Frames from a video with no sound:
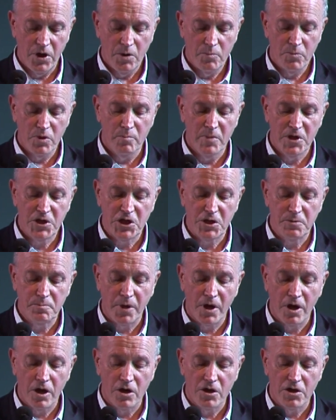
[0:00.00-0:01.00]
Permitted
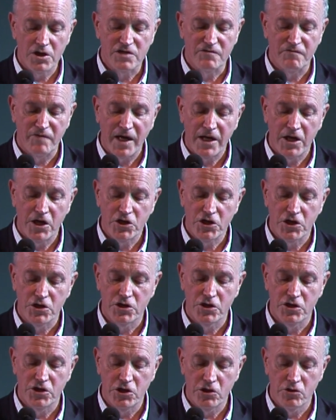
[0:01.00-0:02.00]
paths vanish
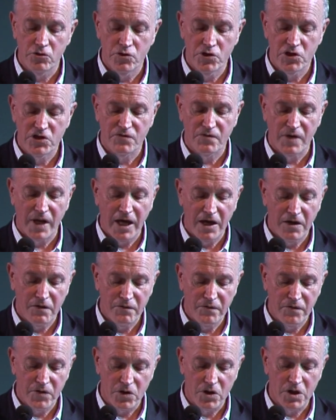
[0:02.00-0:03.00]
into dunes of
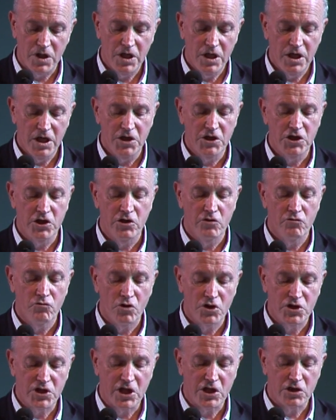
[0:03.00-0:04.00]
landfill, into
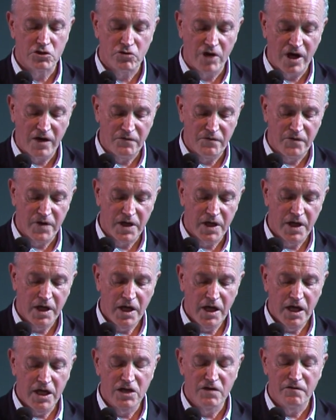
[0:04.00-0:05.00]
neurotic traffic,
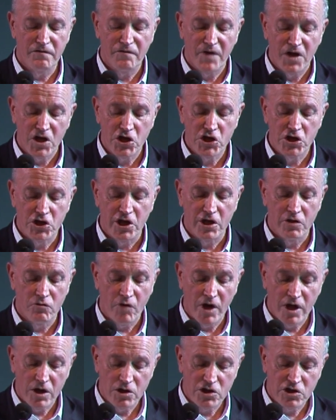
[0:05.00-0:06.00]
into functioning
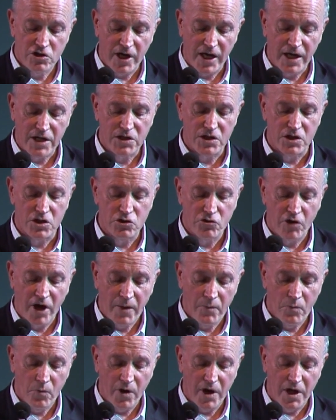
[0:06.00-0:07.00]
rail tracks and
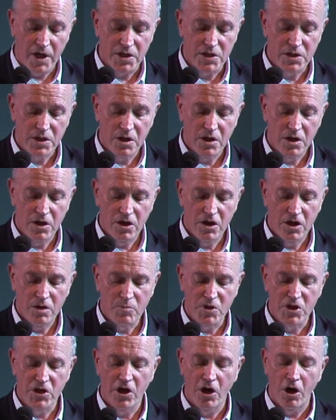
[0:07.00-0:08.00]
tramways.
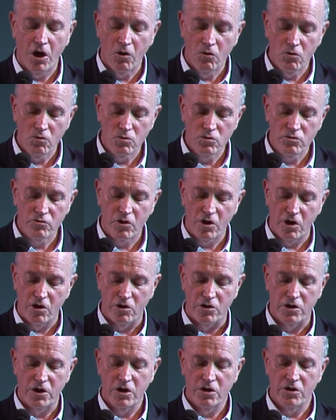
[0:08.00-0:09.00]
But the old
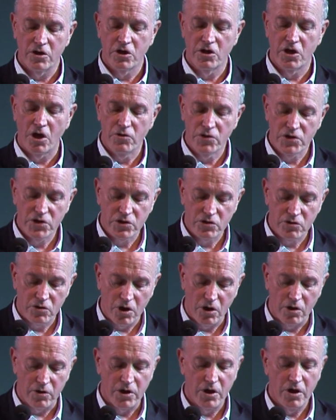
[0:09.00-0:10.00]
road, the ghost
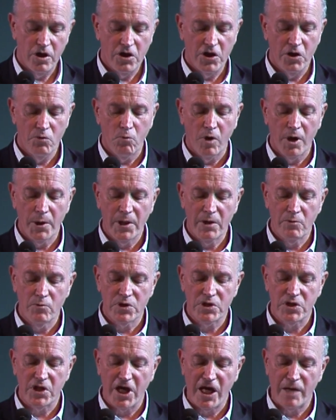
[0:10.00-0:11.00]
road, the one that
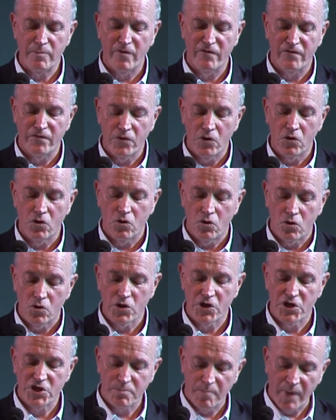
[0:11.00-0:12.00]
was there before all
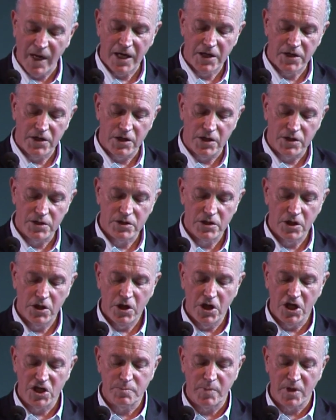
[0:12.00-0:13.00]
this madness,
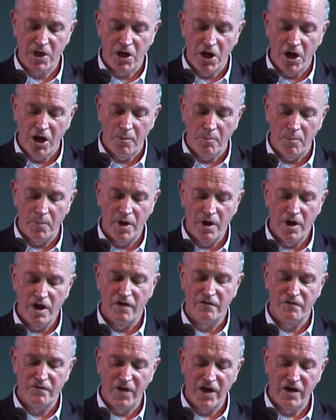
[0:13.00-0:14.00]
has become a
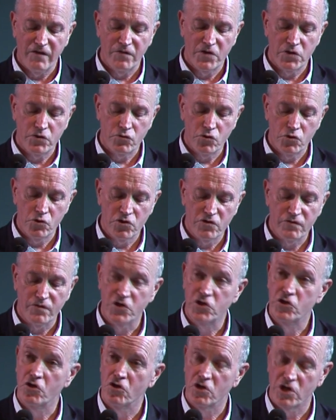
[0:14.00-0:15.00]
favored route for
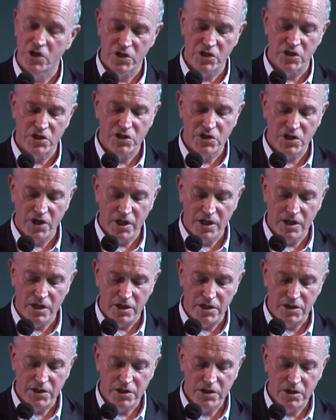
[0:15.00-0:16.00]
joggers and
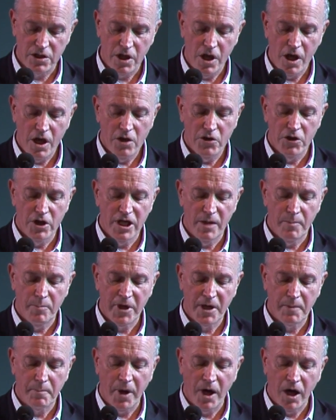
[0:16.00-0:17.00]
cyclists. The
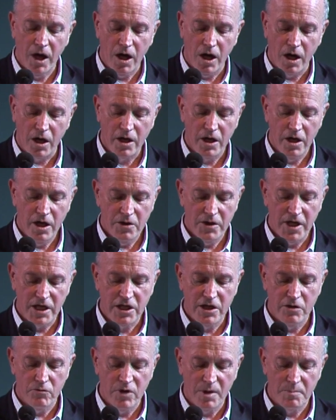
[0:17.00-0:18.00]
Olympic Park, that
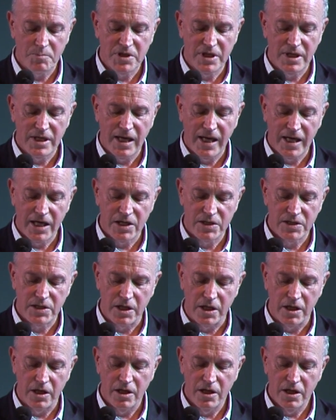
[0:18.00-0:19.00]
corrupted
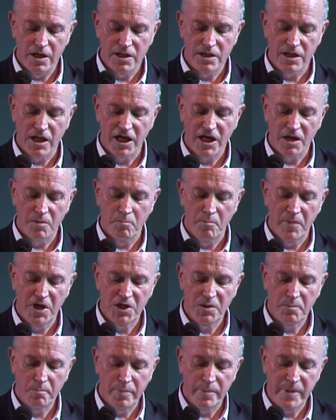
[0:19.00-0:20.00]
legacy, is like
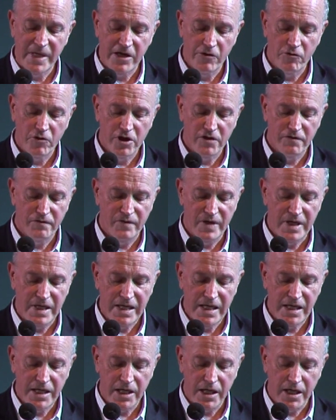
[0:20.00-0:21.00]
mid-period
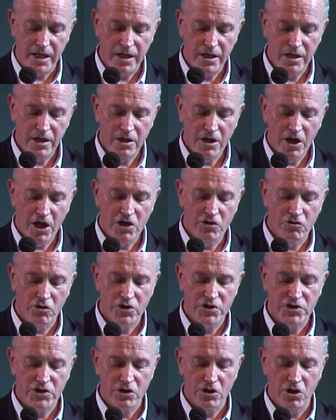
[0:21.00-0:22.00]
Fellini.
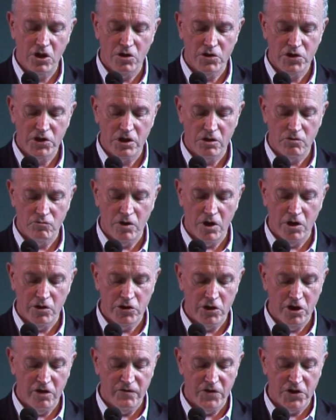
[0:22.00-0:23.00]
Across the coastal road
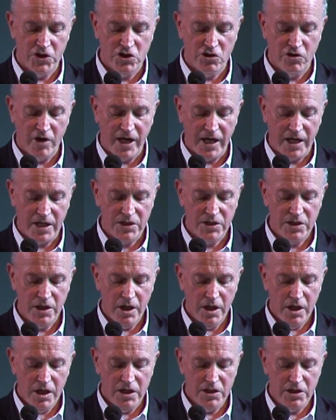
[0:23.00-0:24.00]
and over the tracks
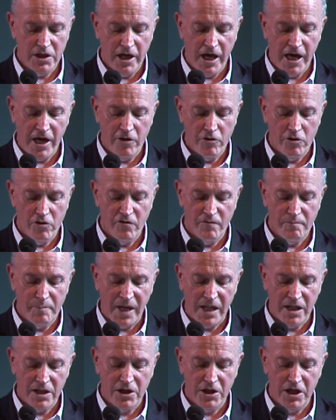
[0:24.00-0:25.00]
is an area of
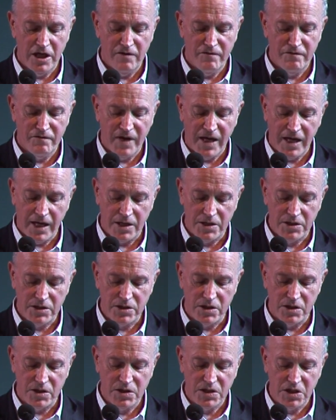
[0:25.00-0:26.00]
balconied flats
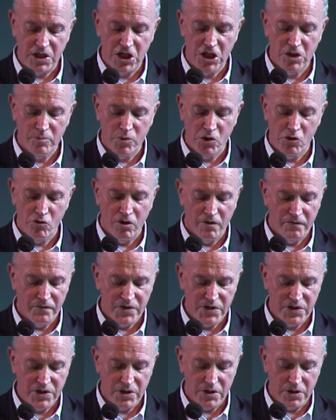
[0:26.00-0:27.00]
and steel blue
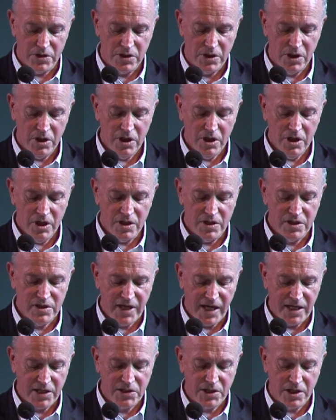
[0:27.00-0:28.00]
offices and
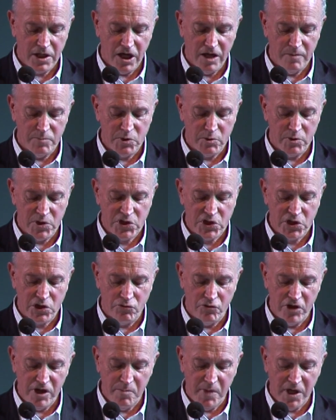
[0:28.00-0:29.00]
sex clubs with
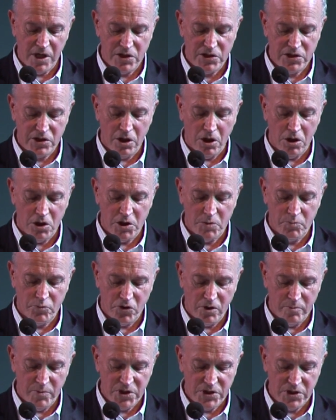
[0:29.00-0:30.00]
screaming scarlet
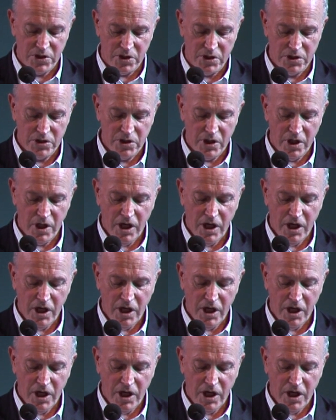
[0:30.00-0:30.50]
promises.